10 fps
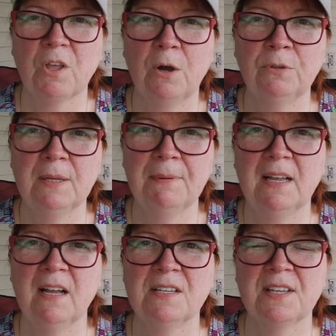only
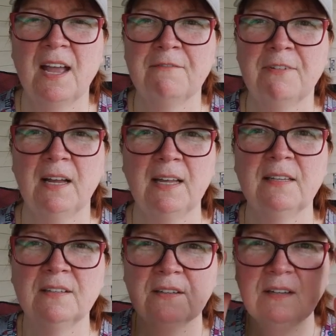because I find,
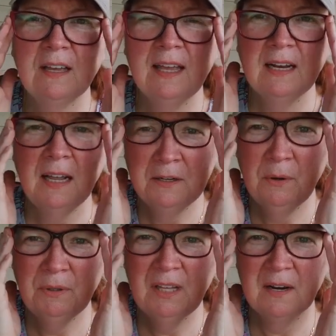and I
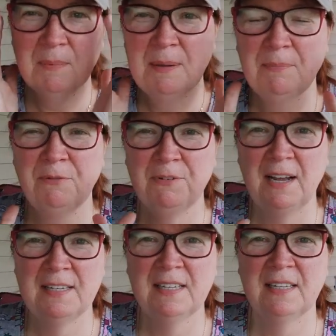know a lot of people
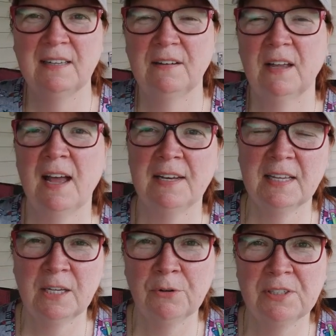find it kind of
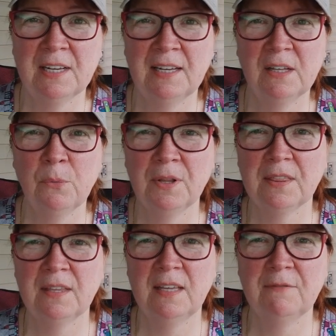irritating with
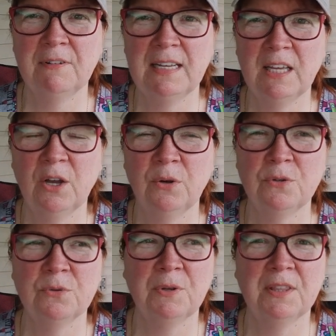the
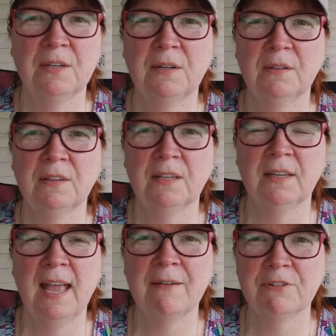videos, with
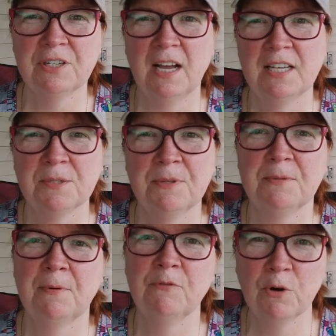the advertisements
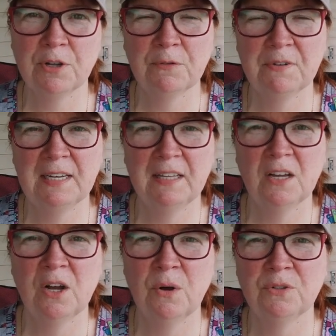before your
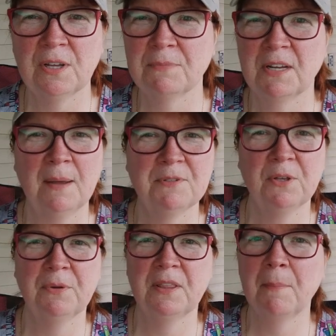video. Sometimes
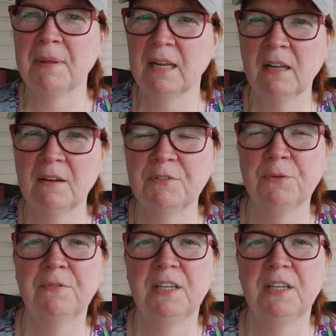they're in the middle of your